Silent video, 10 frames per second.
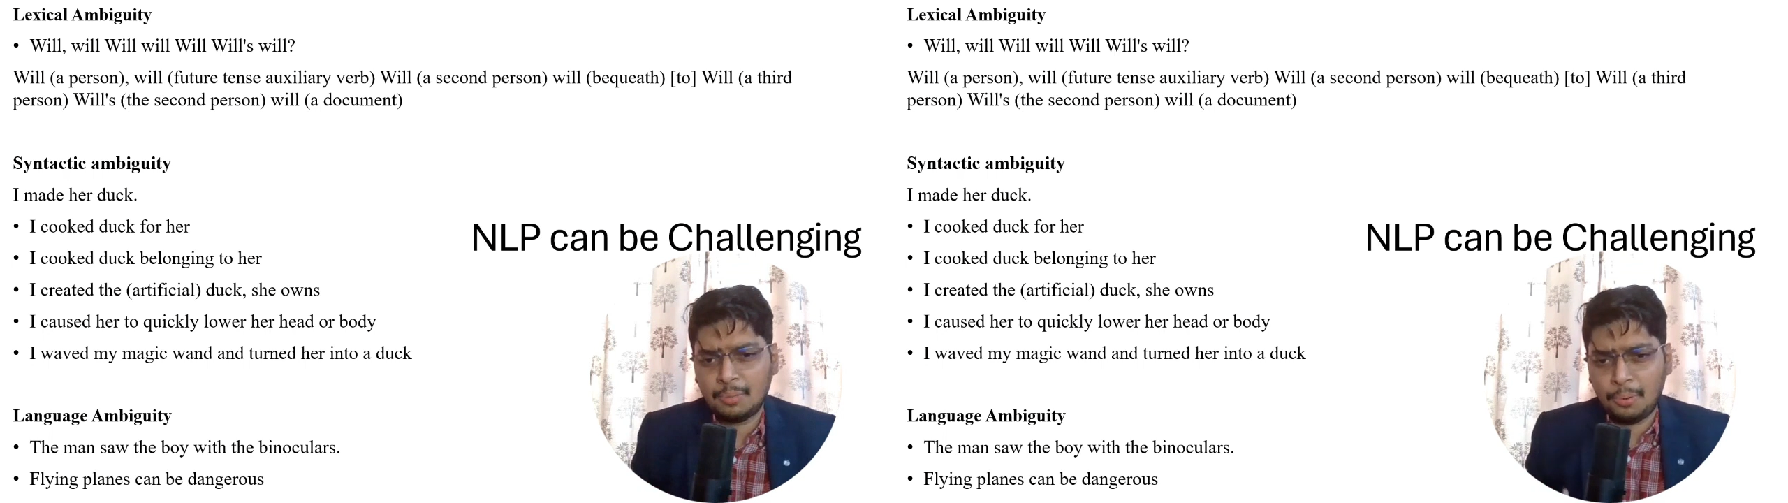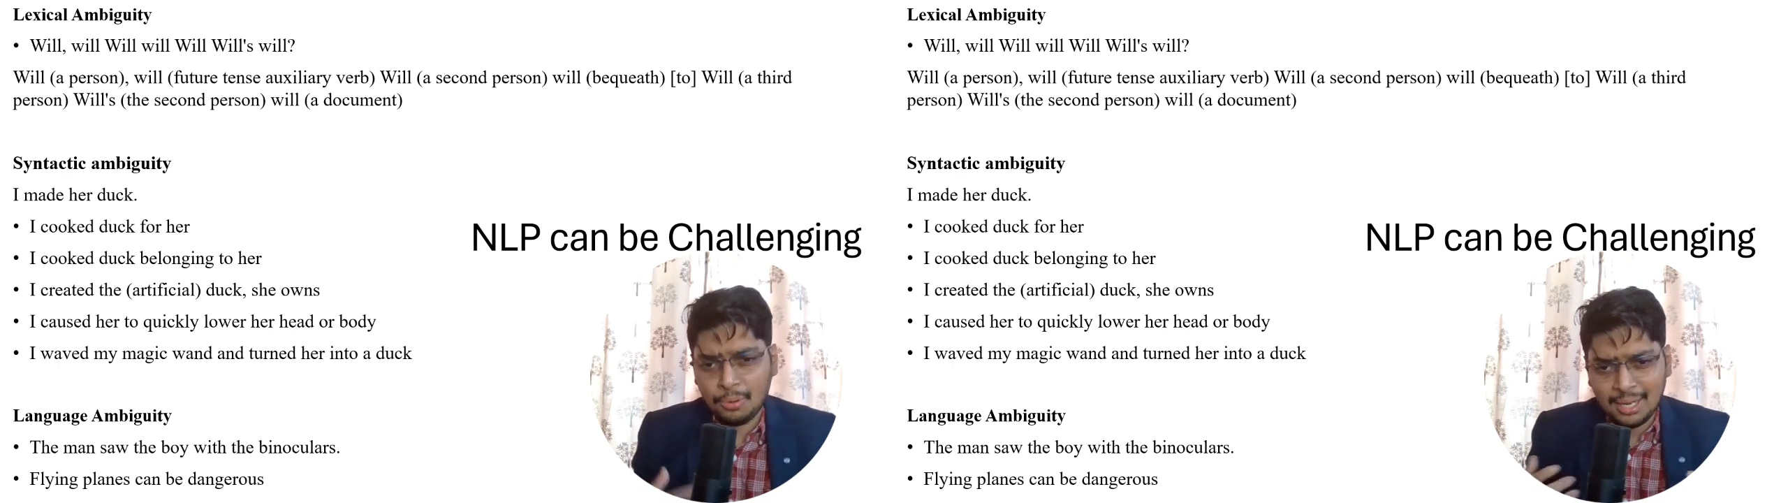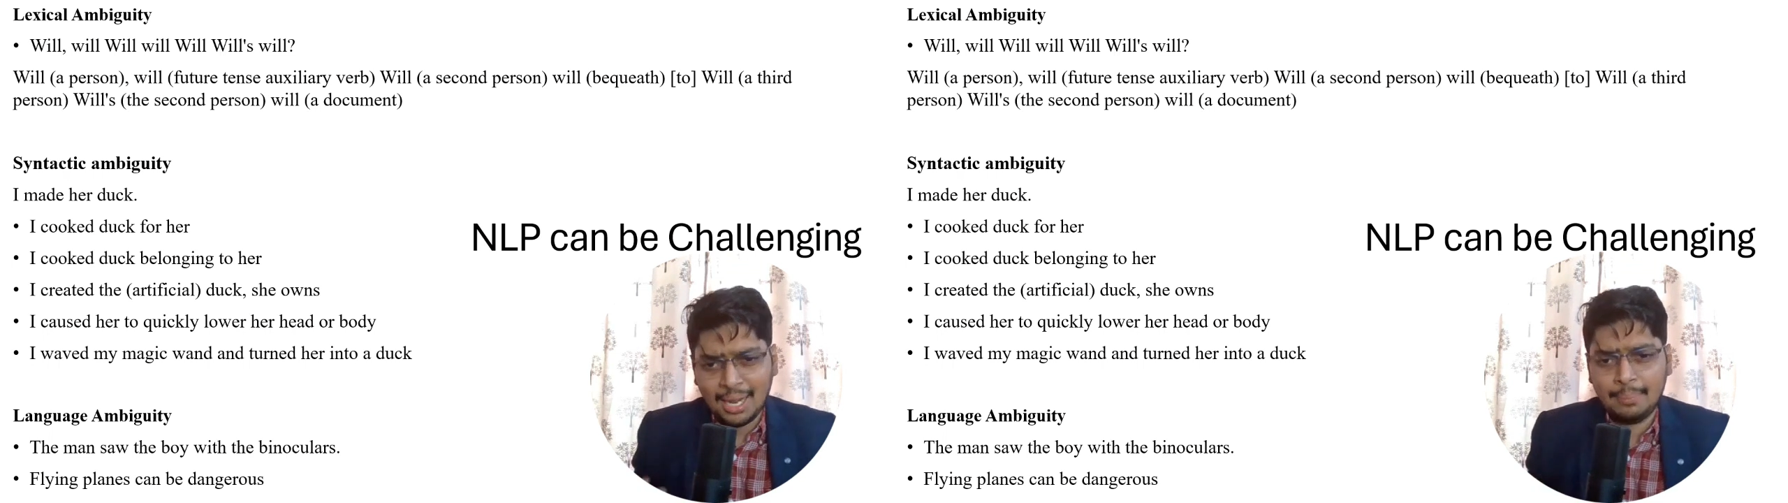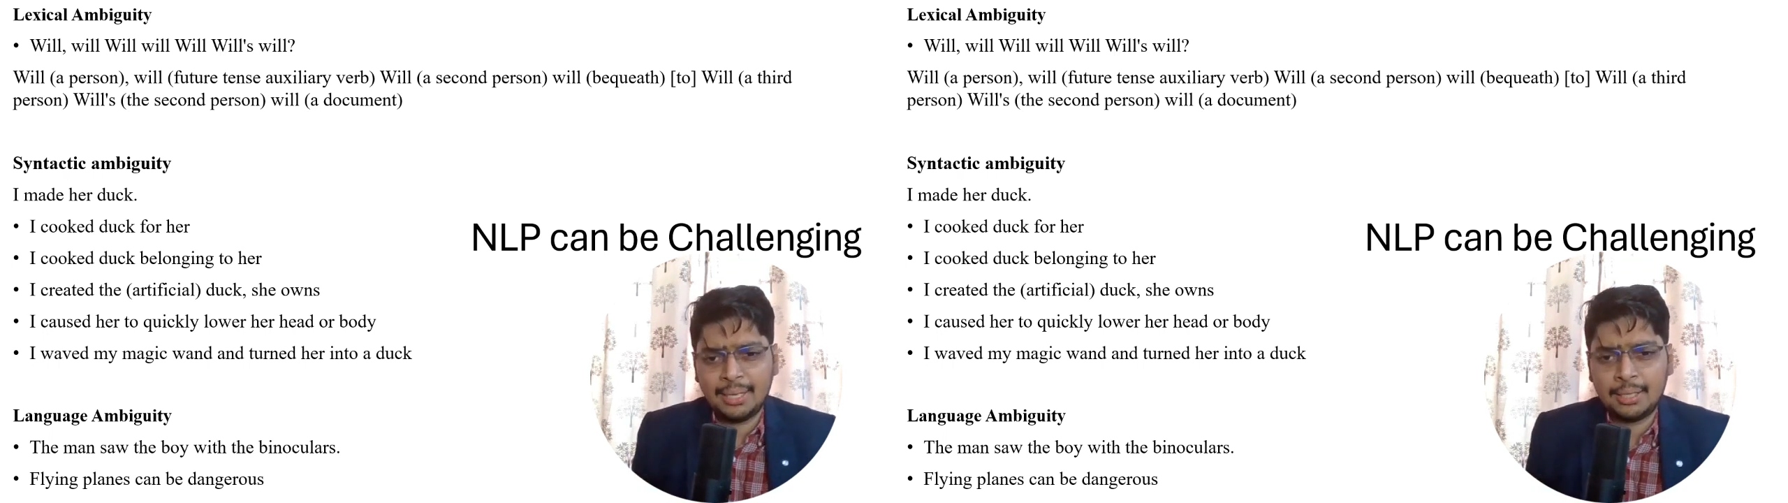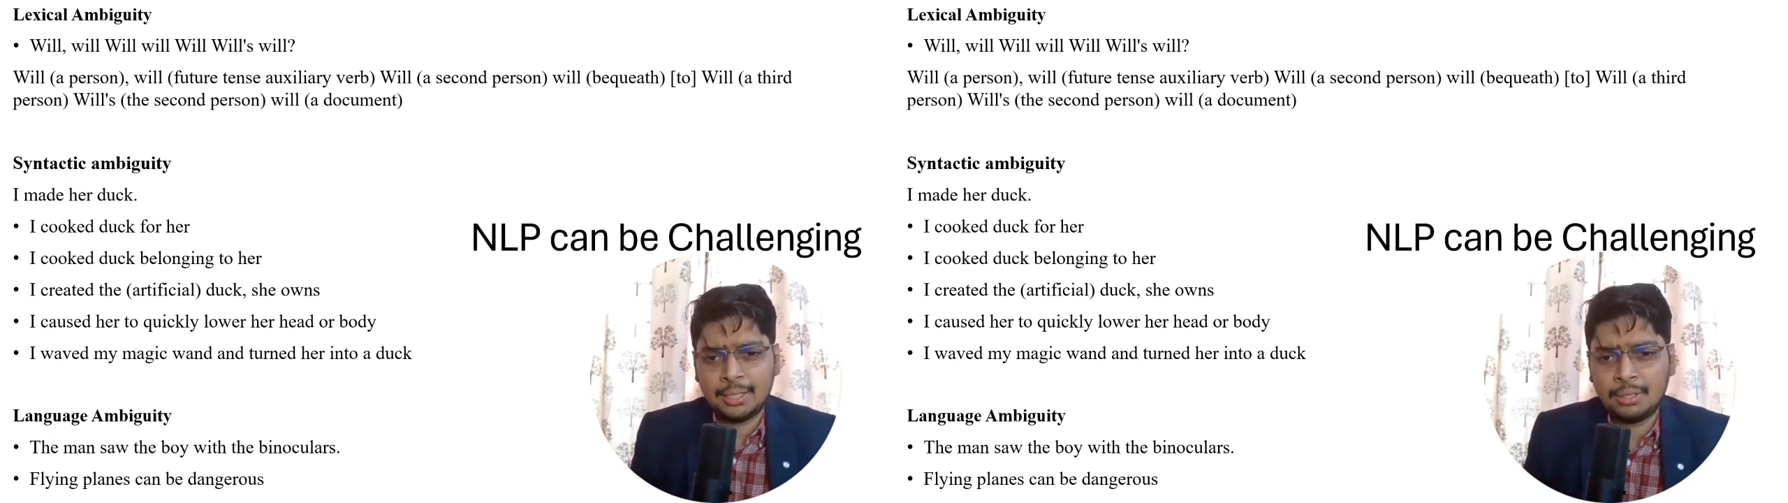
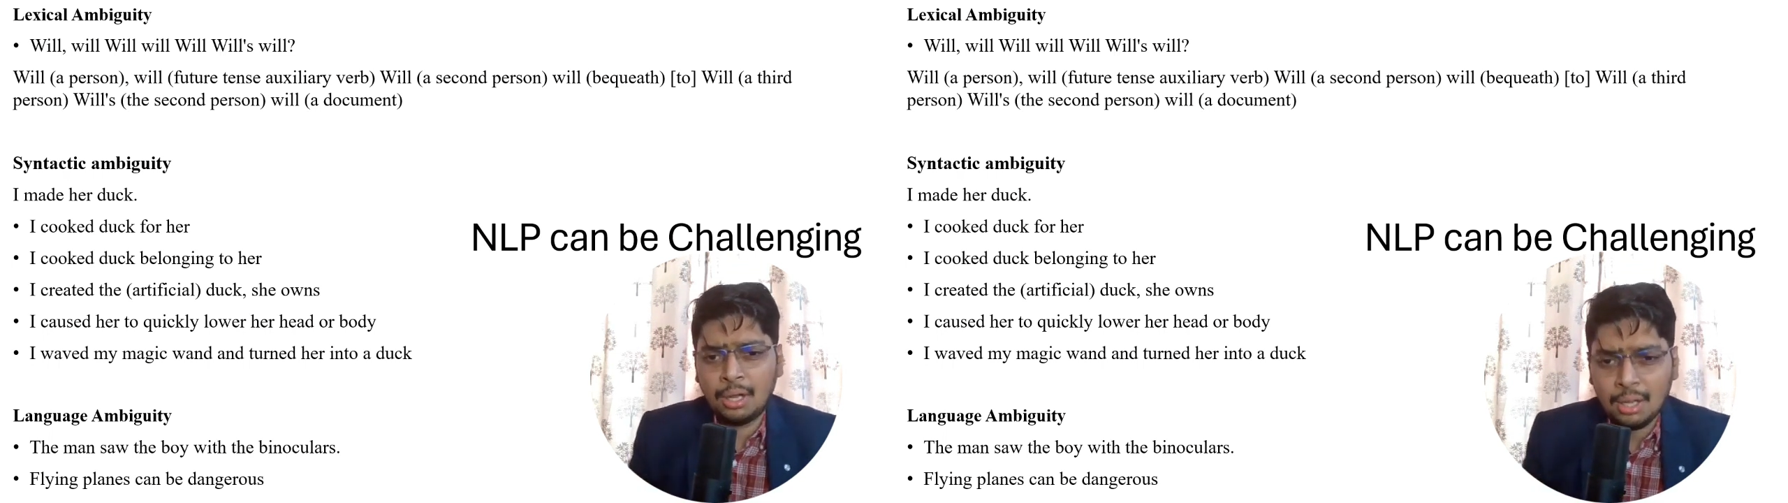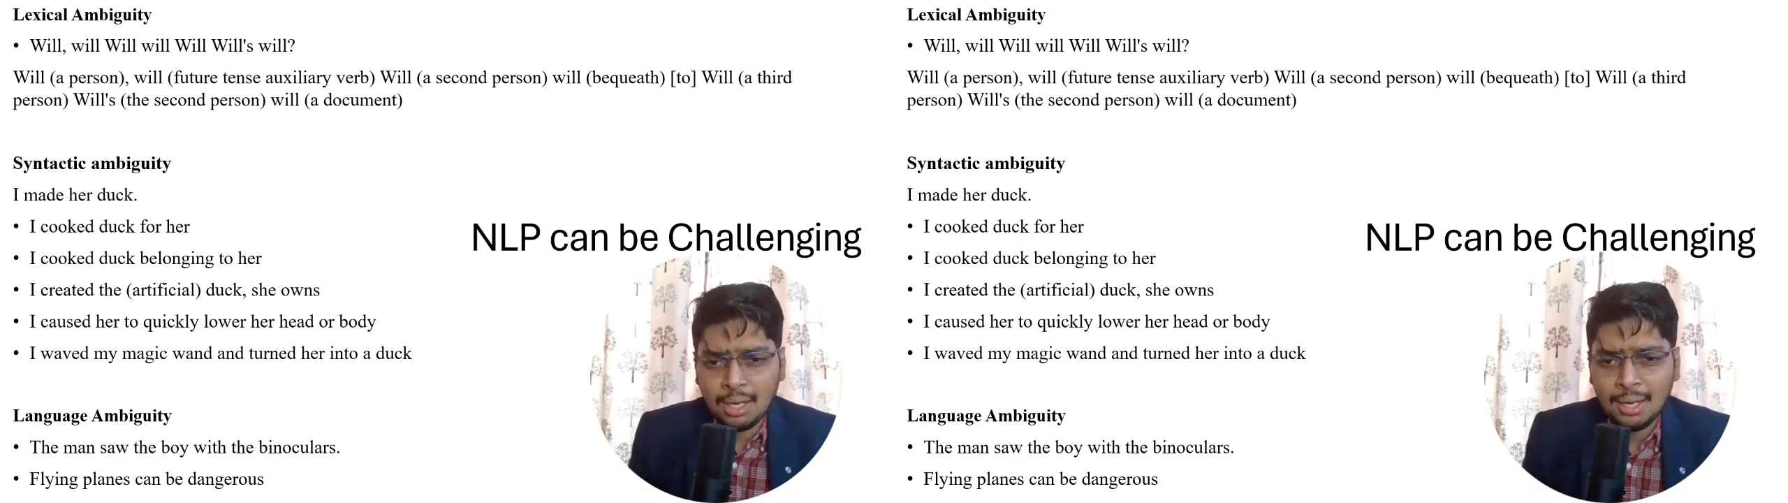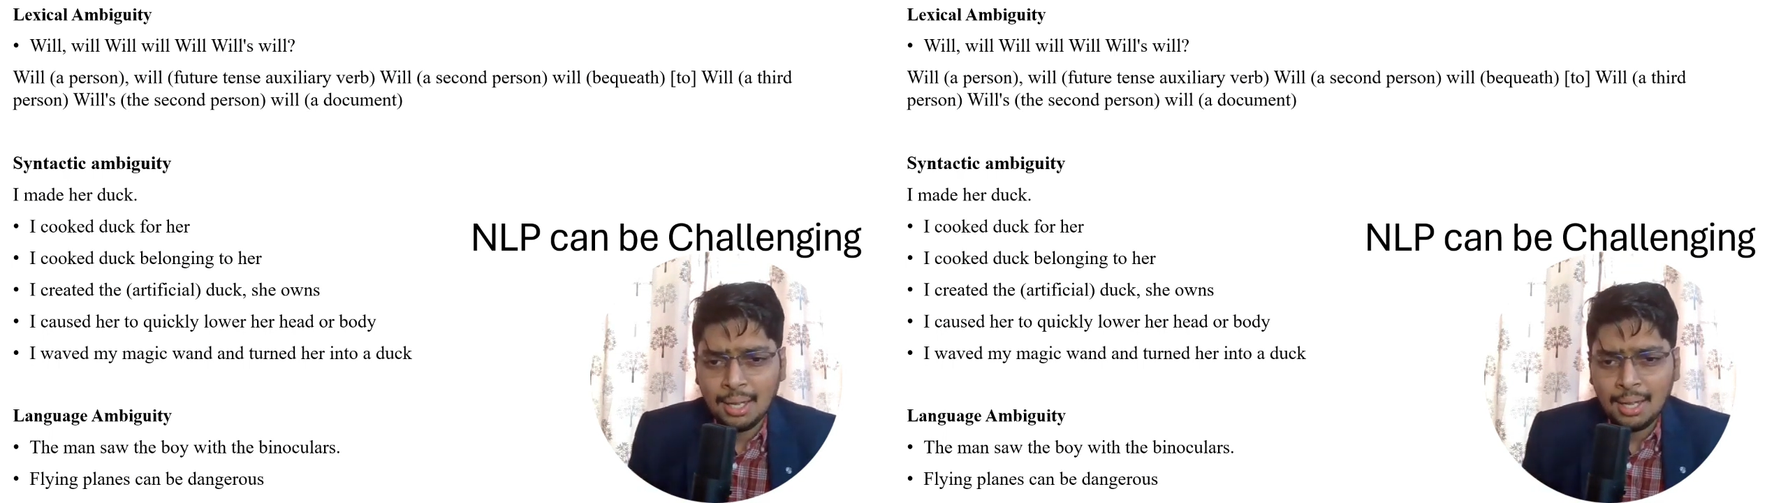programming and all